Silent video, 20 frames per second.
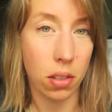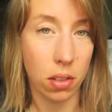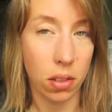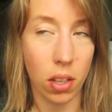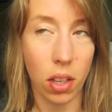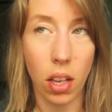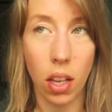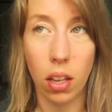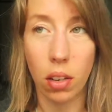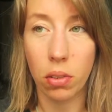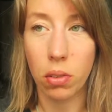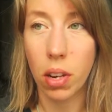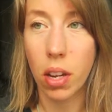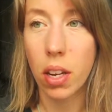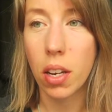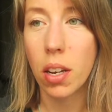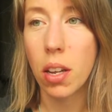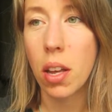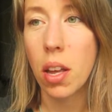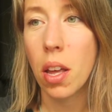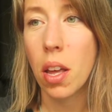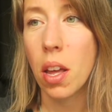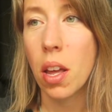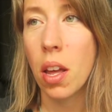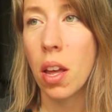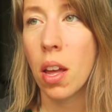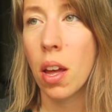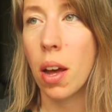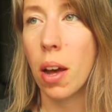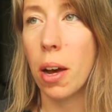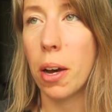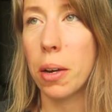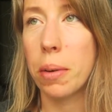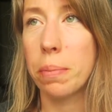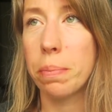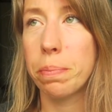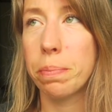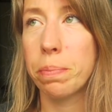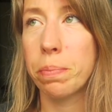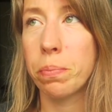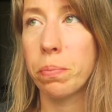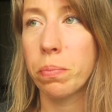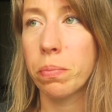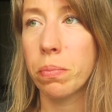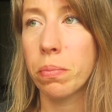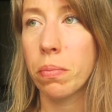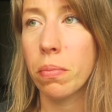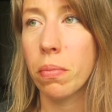again, right? And